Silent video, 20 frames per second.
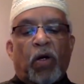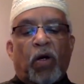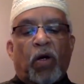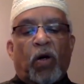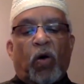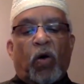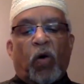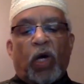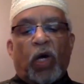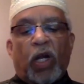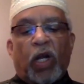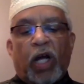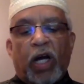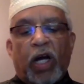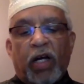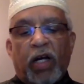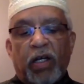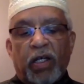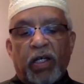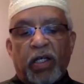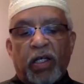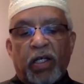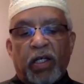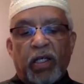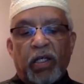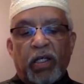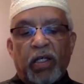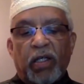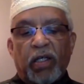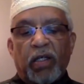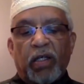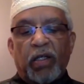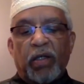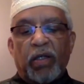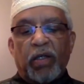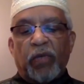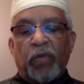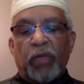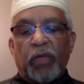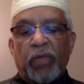O Allah,
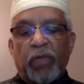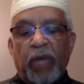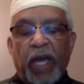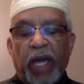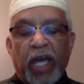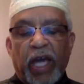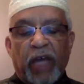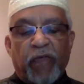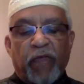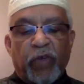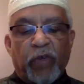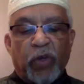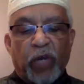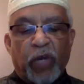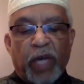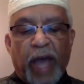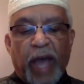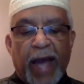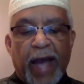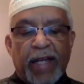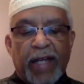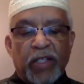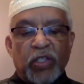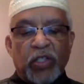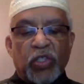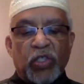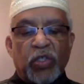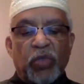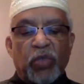we beg for your guidance.